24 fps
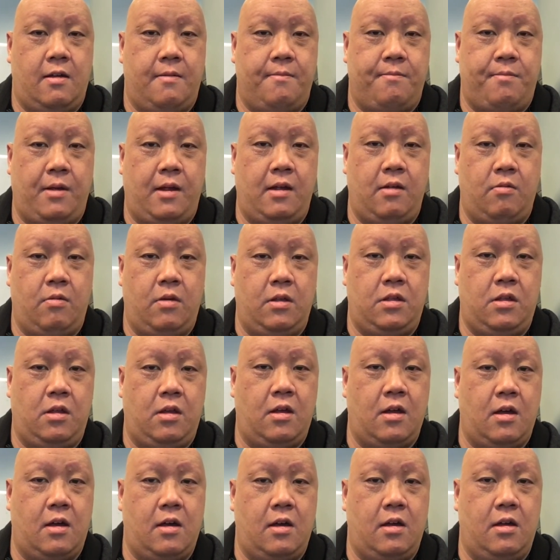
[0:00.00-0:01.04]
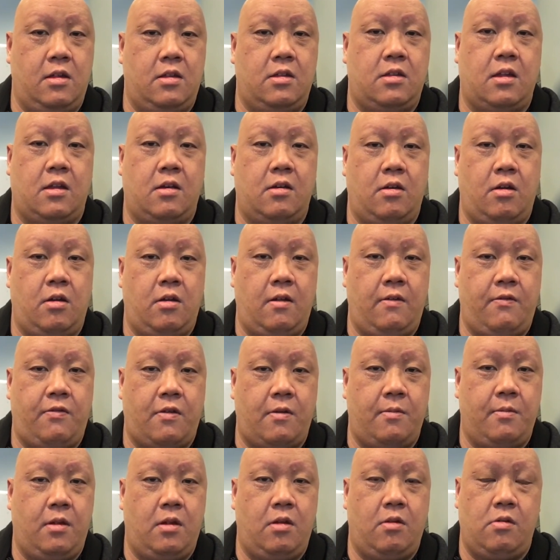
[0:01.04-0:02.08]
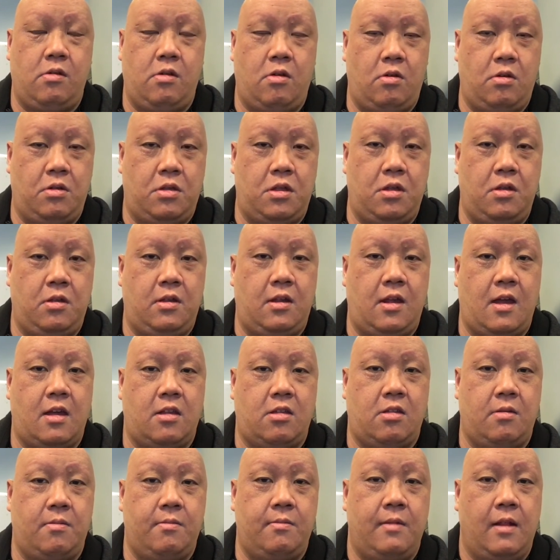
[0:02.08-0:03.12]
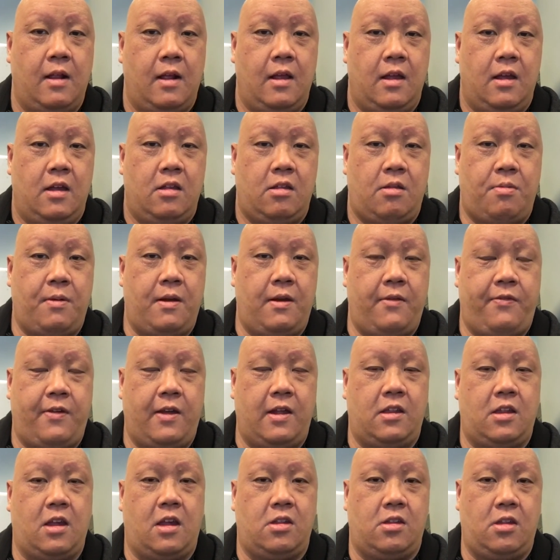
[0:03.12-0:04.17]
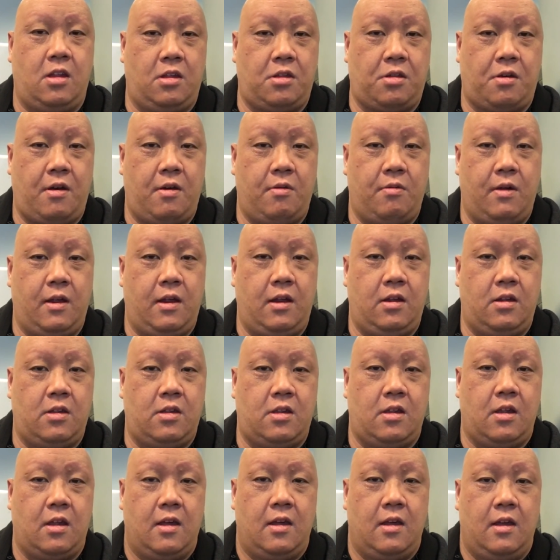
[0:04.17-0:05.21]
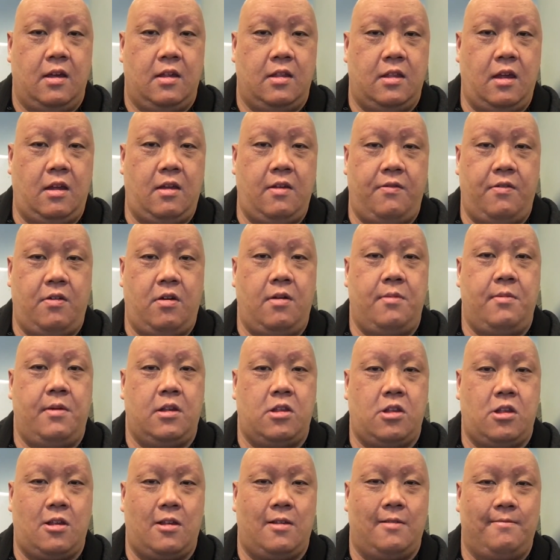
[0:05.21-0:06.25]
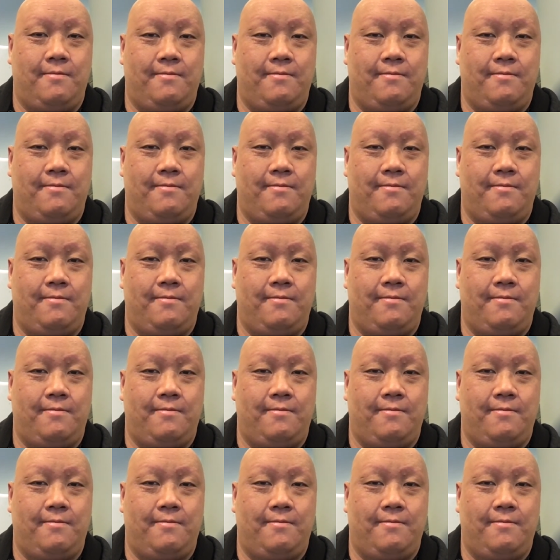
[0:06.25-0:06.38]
being with you guys and learning from you and your enthusiasm. It's been a fantastic 3 weeks. Thank you very much.